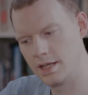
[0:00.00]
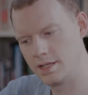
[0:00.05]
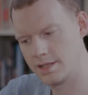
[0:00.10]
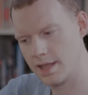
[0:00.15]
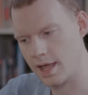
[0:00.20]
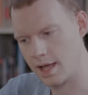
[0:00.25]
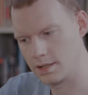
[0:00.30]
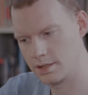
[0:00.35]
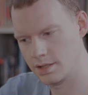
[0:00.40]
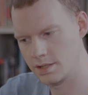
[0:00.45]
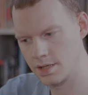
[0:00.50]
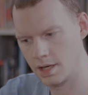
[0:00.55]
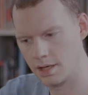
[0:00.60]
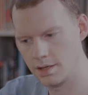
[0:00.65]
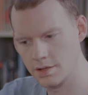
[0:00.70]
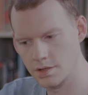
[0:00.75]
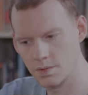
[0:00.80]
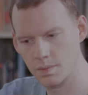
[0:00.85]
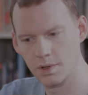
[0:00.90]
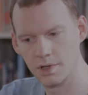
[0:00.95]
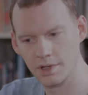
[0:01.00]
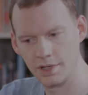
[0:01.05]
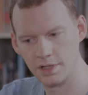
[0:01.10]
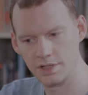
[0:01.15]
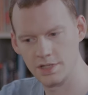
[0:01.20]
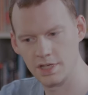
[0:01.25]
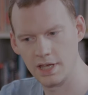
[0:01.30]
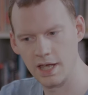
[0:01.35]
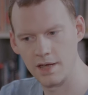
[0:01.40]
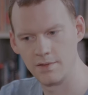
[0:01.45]
Is, is that designers working
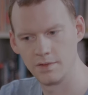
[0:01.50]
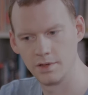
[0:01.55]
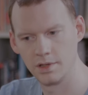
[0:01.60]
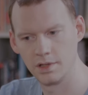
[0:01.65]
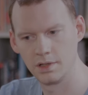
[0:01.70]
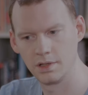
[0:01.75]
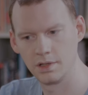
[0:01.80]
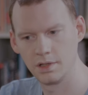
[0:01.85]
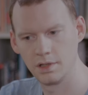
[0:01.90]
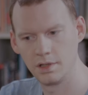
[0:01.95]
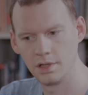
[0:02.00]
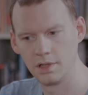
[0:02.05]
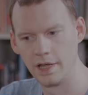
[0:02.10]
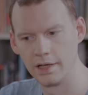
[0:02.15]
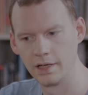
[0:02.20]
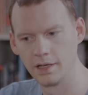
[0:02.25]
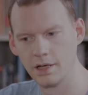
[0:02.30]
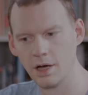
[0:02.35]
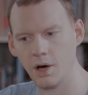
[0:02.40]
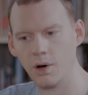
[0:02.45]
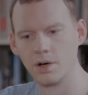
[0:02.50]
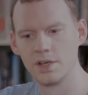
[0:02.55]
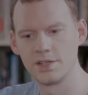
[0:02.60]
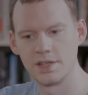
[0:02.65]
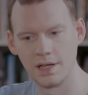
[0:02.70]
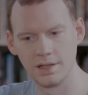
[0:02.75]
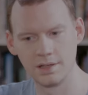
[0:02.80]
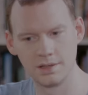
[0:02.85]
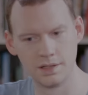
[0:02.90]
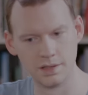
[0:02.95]
together, like, no. or is
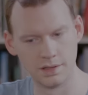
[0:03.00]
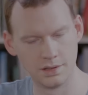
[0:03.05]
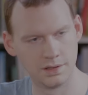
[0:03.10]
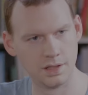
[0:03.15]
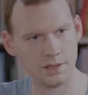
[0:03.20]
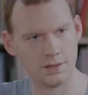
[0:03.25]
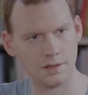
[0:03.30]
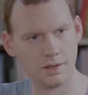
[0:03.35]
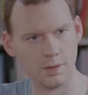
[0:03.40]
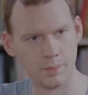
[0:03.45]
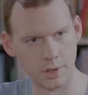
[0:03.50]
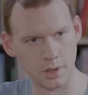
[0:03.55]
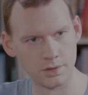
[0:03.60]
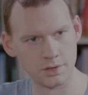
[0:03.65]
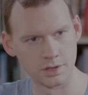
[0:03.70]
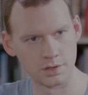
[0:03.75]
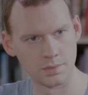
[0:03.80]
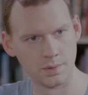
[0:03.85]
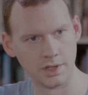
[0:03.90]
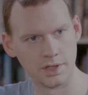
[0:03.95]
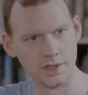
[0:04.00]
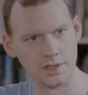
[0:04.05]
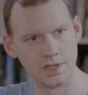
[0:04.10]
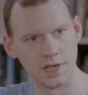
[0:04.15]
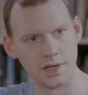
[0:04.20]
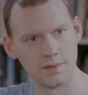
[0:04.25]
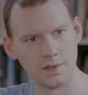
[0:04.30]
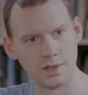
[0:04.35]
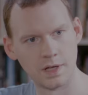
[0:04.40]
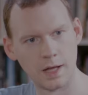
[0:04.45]
that the, the, the product working
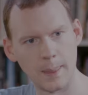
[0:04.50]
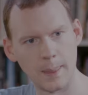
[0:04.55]
together?